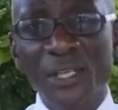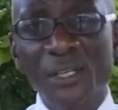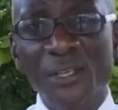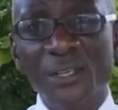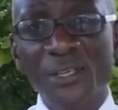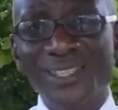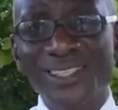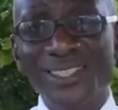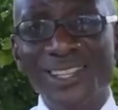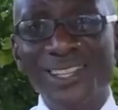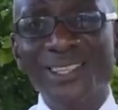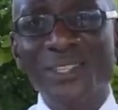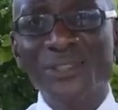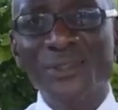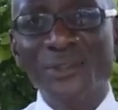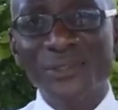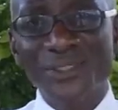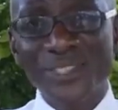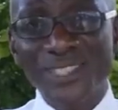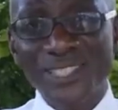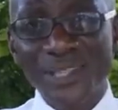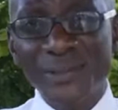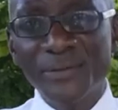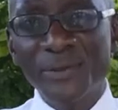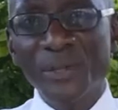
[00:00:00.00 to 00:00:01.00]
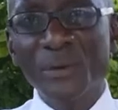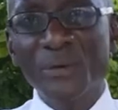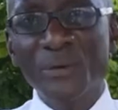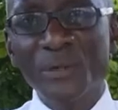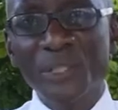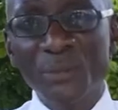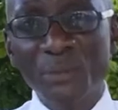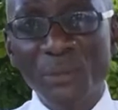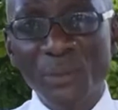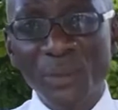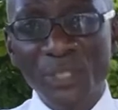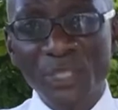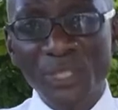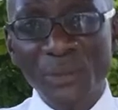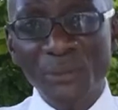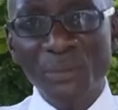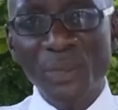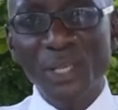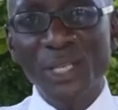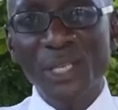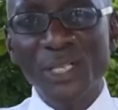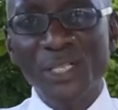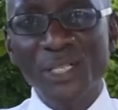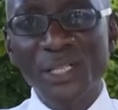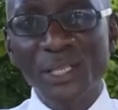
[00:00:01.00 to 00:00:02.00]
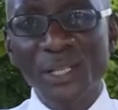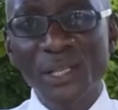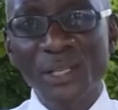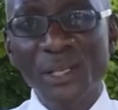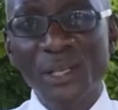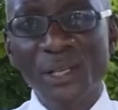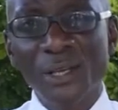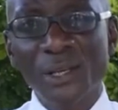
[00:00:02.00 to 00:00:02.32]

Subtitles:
the sense of civic responsibility